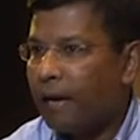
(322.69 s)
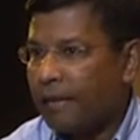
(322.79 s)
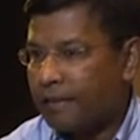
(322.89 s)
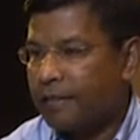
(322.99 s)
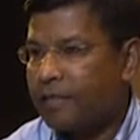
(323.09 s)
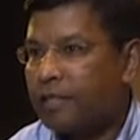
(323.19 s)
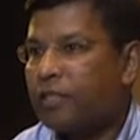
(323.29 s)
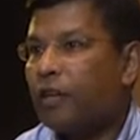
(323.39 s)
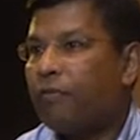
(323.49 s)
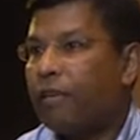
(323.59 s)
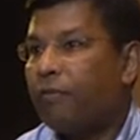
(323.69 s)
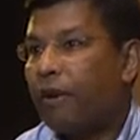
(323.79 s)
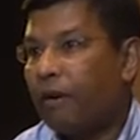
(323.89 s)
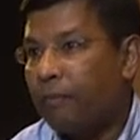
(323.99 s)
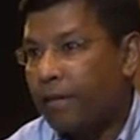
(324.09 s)
accessions of
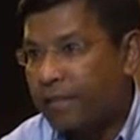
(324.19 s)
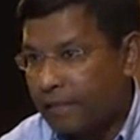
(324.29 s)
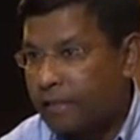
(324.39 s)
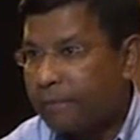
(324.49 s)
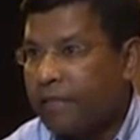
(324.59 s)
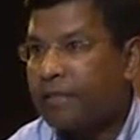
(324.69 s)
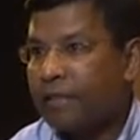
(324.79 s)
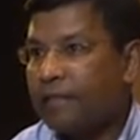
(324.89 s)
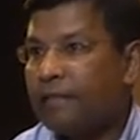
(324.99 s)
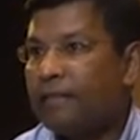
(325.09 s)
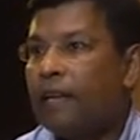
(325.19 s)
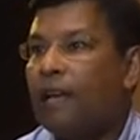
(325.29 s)
different Brassica species